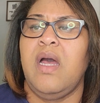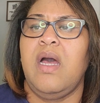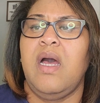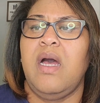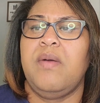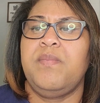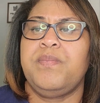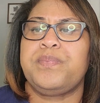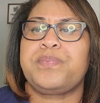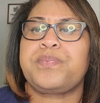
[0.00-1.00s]

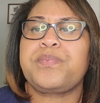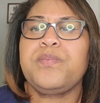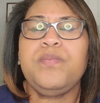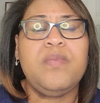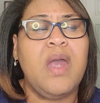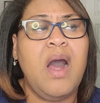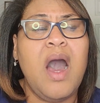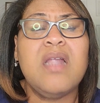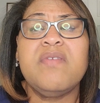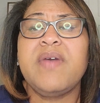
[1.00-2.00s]

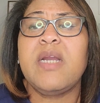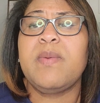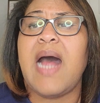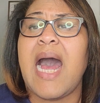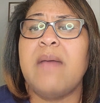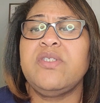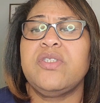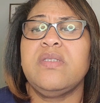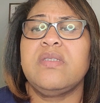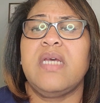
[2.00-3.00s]
all available options